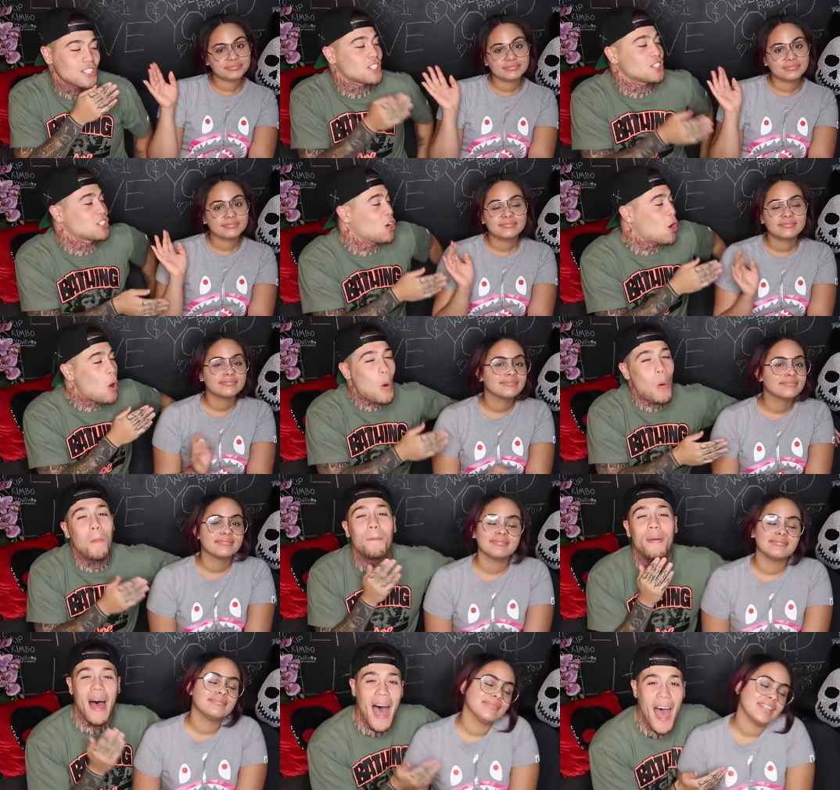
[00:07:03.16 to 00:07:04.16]
Speaker 1: so
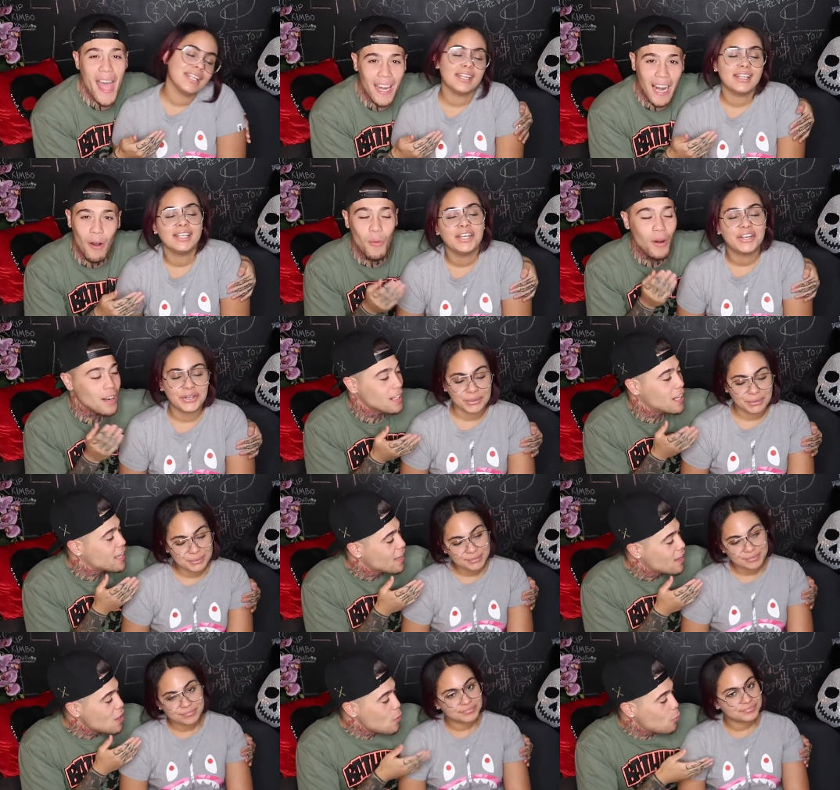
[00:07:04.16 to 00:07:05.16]
bad. I want to,
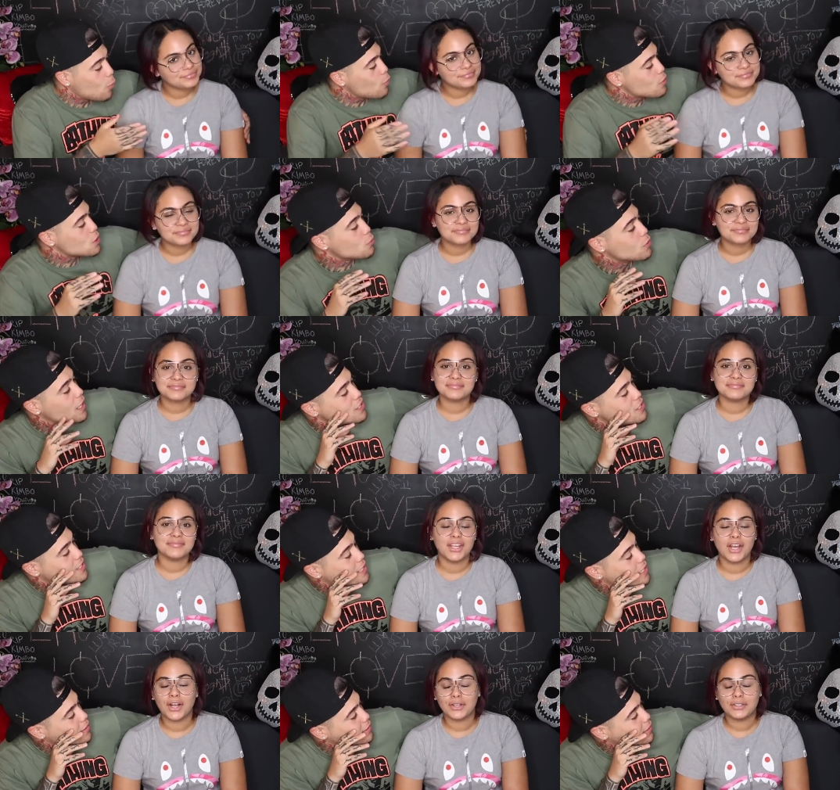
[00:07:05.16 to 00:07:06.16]
like, what was the one I
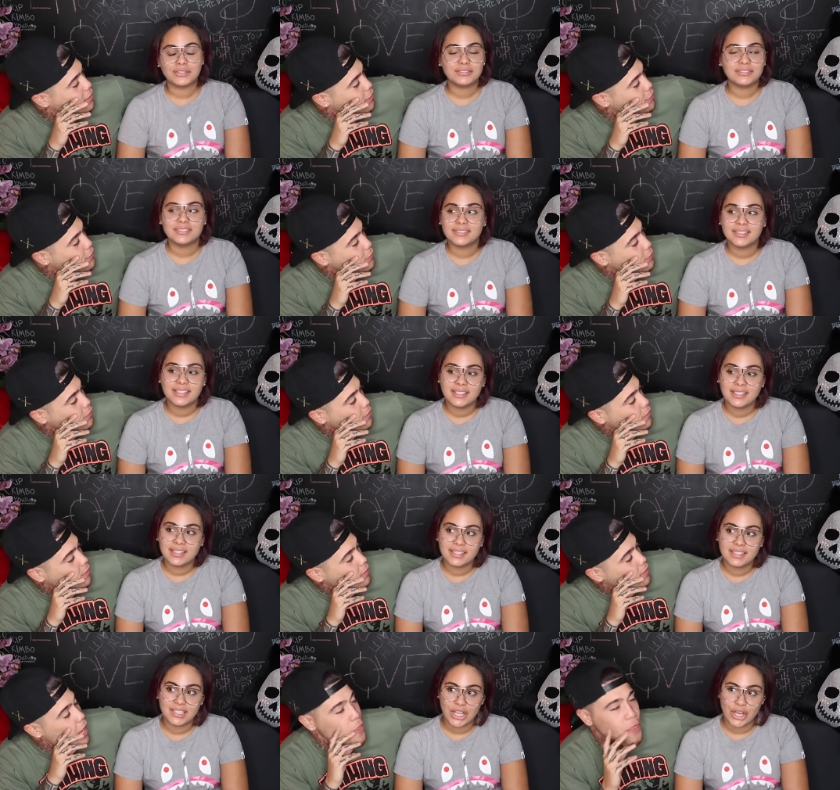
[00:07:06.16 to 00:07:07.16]
just said no. did on you?
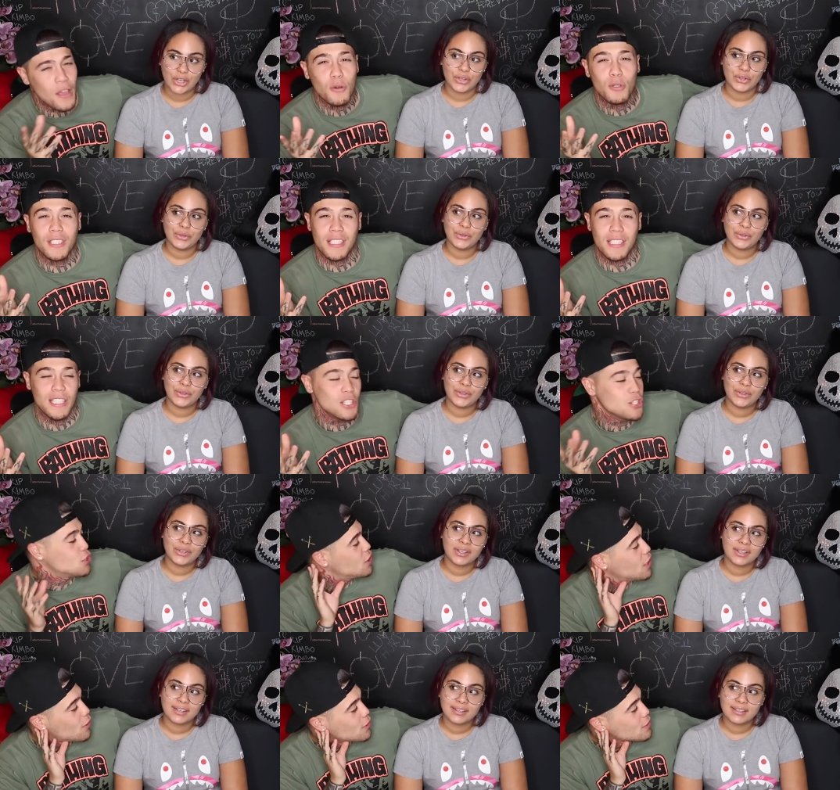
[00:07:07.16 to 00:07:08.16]
I think it was a
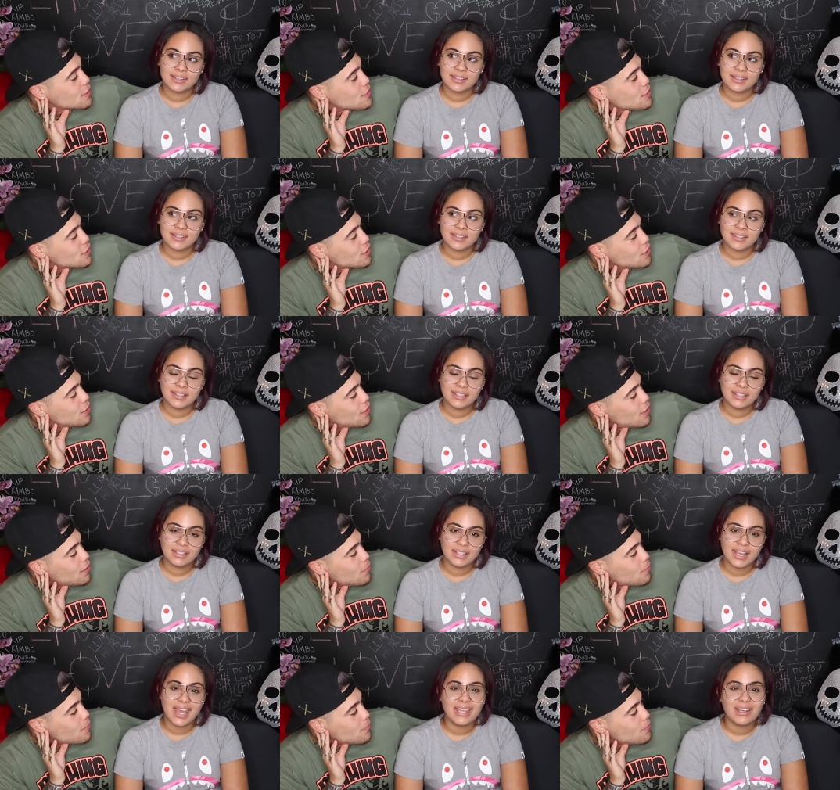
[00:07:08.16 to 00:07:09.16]
seizure. I caught a seizure.
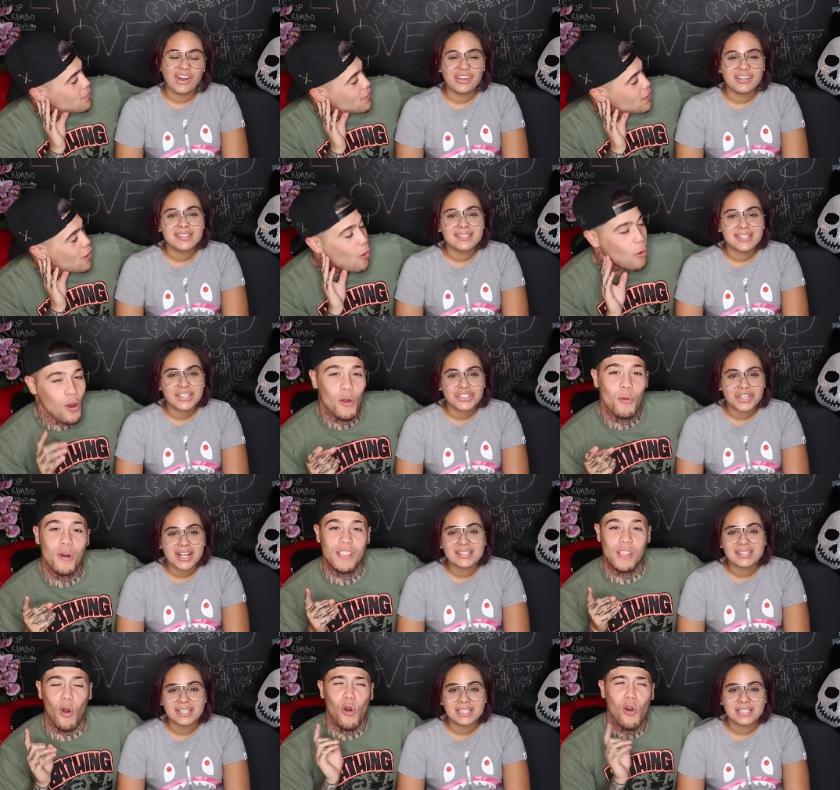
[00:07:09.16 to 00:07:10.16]
Speaker 2: Yeah, he caught a seizure.
Speaker 1: Or
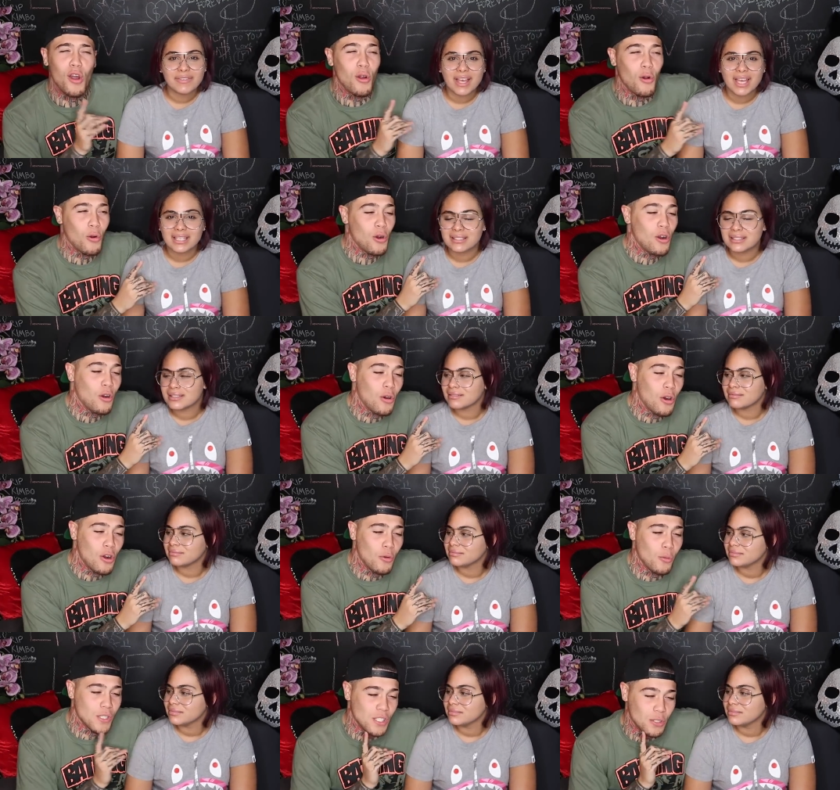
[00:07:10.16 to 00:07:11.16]
was or, or
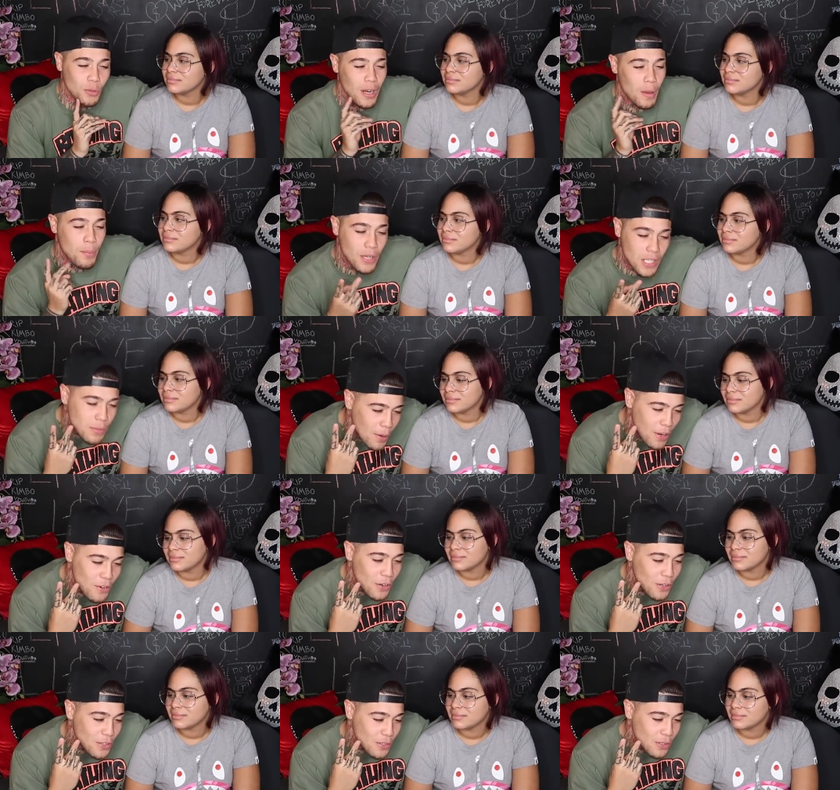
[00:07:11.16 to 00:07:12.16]
or or was it the one I put a
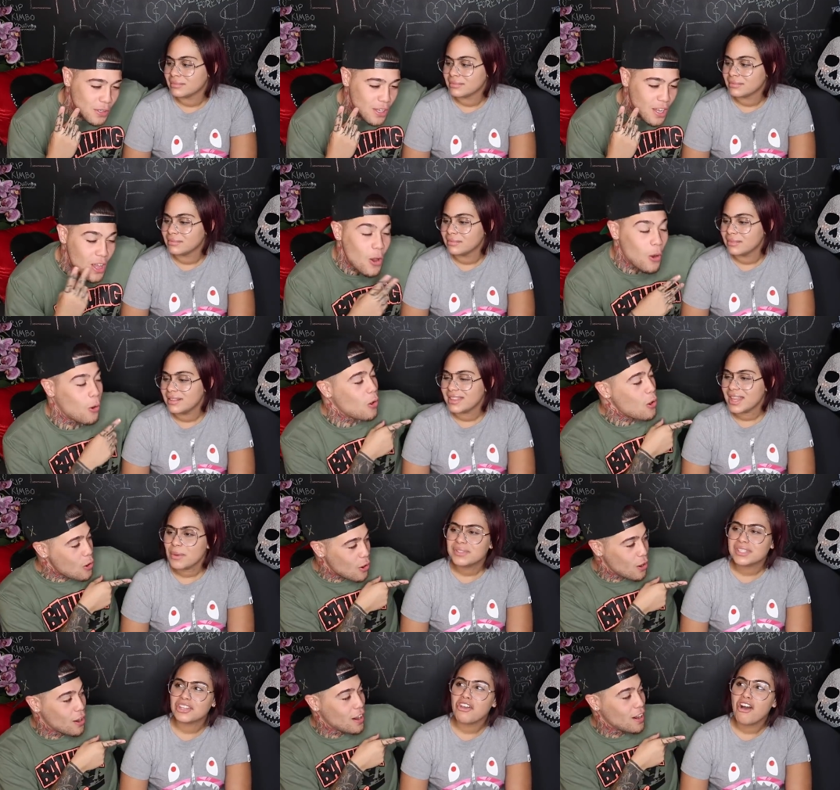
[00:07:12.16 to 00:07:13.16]
spider on you? Or
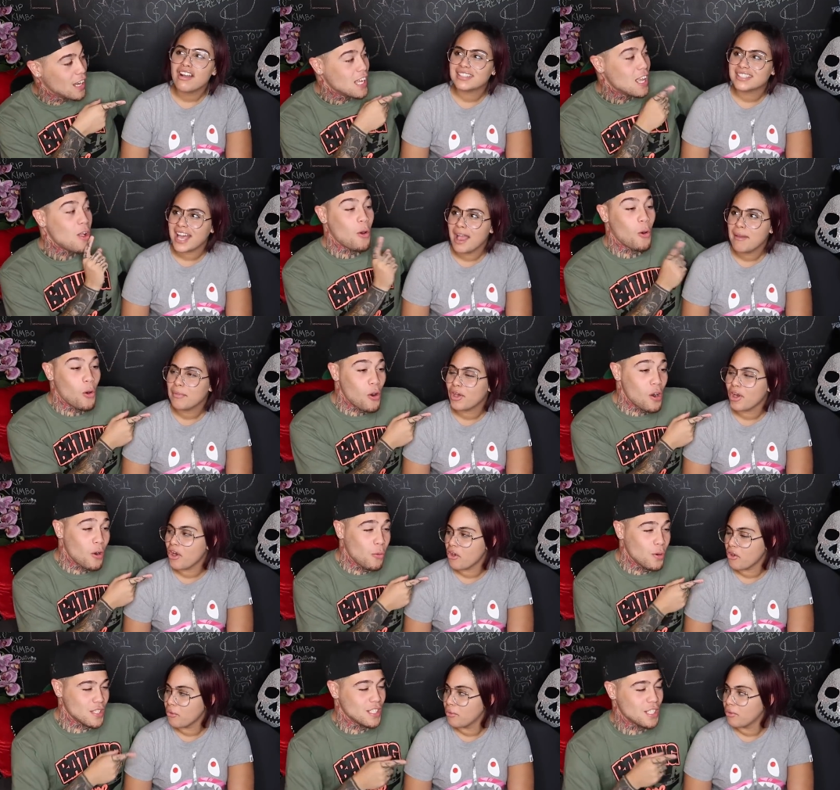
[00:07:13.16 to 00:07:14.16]
that was a long time or
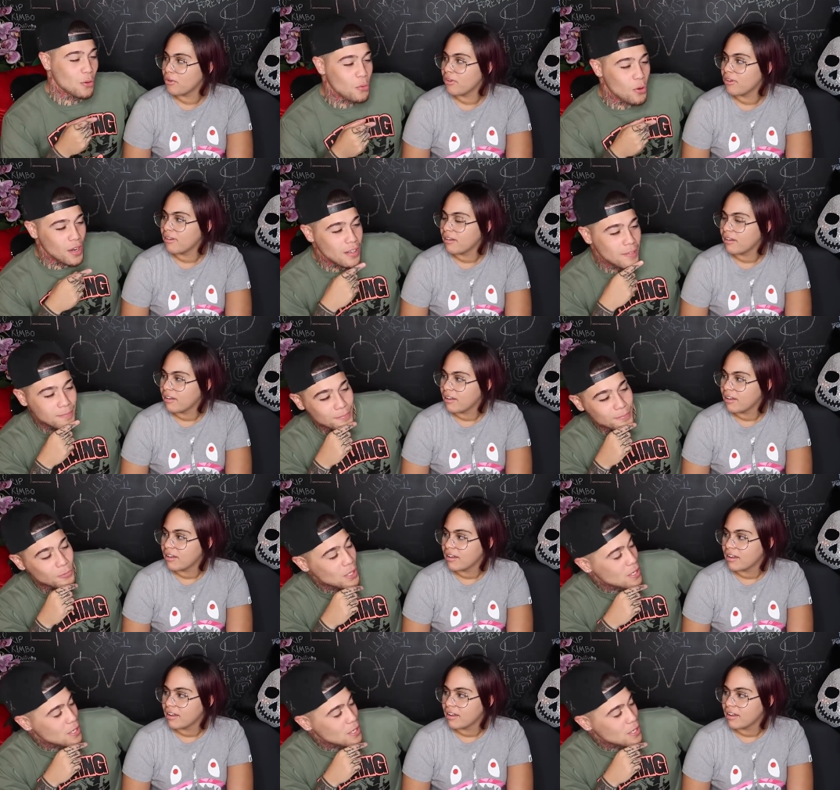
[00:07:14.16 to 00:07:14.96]
ago. was it the one? Hmm,